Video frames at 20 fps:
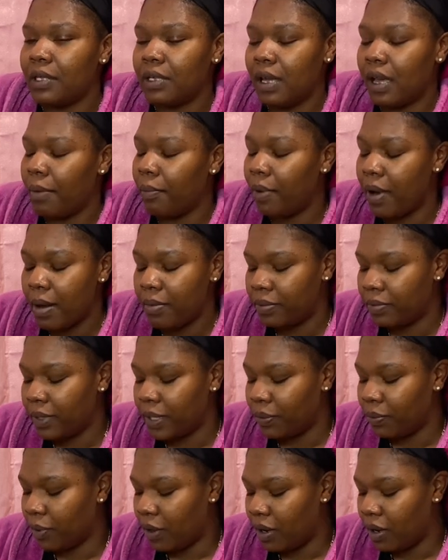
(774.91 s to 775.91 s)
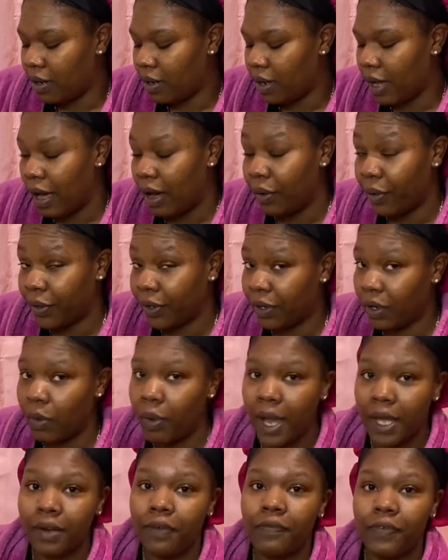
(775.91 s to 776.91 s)
I'm probably wrong. I ordered
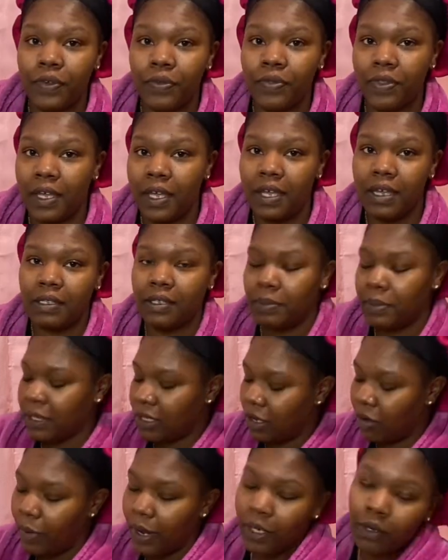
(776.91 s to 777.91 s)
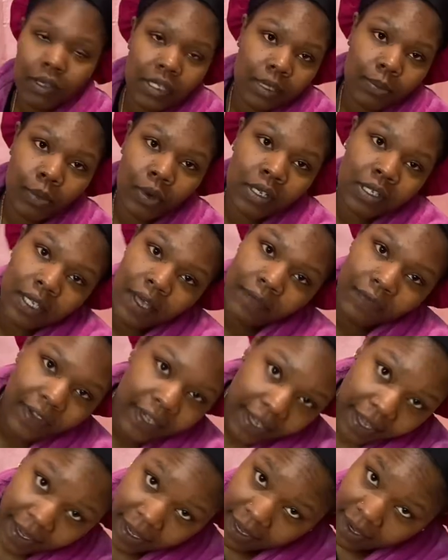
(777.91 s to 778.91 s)
quite a few things. I'm still waiting on some more stuff to
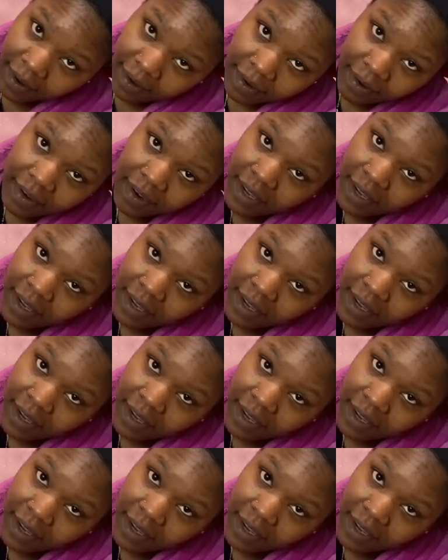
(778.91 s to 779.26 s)
get here.